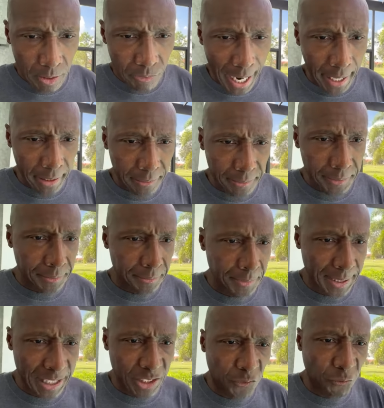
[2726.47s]
right?
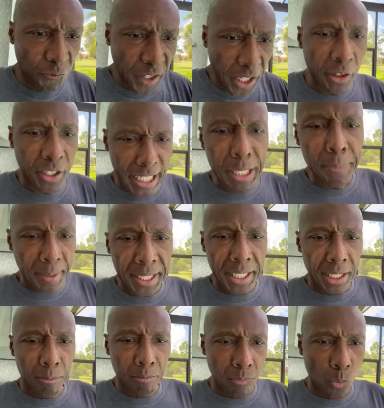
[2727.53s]
It's fear
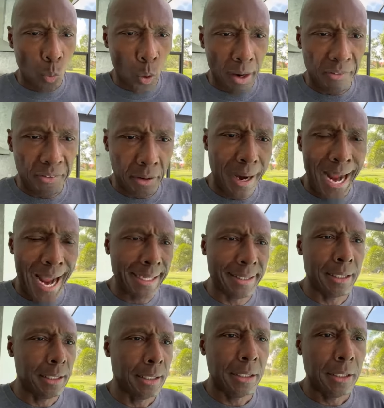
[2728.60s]
keeping them where they're
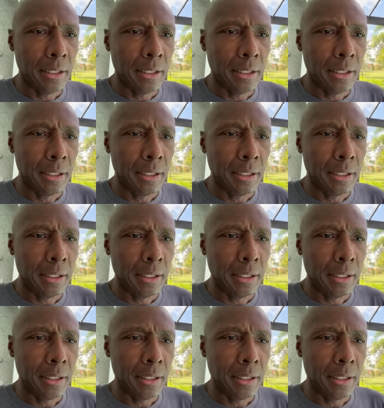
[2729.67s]
at.